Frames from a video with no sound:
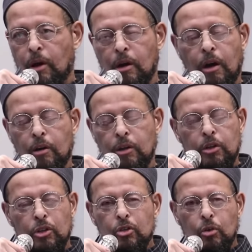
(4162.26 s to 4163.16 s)
are
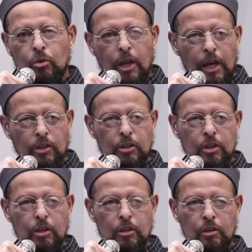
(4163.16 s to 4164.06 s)
getting so
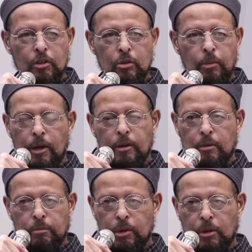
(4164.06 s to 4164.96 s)
nasty, this
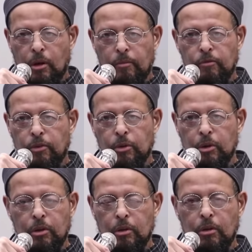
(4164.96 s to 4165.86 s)
might become
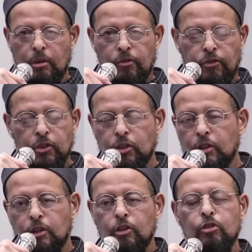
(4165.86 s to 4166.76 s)
very
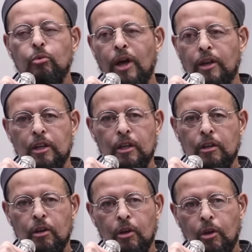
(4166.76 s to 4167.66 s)
physically
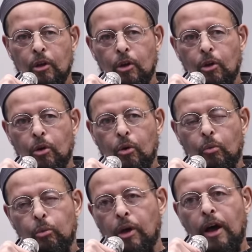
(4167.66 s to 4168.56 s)
threatening,
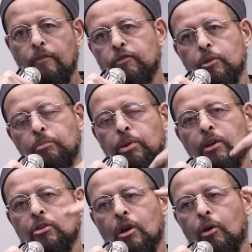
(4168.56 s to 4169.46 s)
we have to
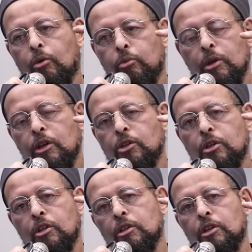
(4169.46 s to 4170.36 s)
place our
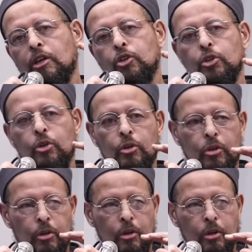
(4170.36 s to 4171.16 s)
religion in danger.